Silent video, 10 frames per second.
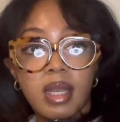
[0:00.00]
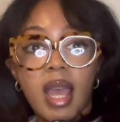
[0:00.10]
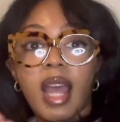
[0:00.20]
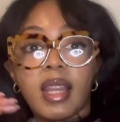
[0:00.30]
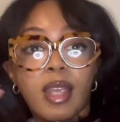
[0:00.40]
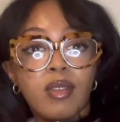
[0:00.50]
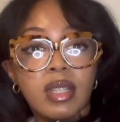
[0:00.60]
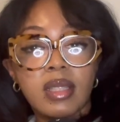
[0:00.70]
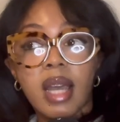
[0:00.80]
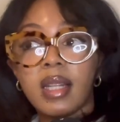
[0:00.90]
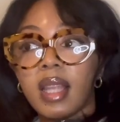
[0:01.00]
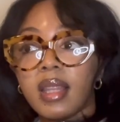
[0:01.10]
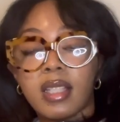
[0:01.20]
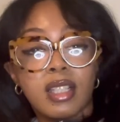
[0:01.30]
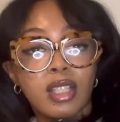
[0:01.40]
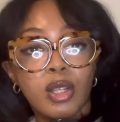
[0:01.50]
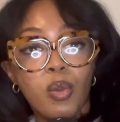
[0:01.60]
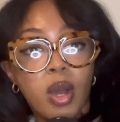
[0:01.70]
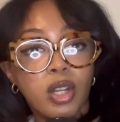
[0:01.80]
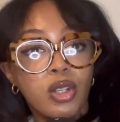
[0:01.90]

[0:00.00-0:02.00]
And they've decided that they still want to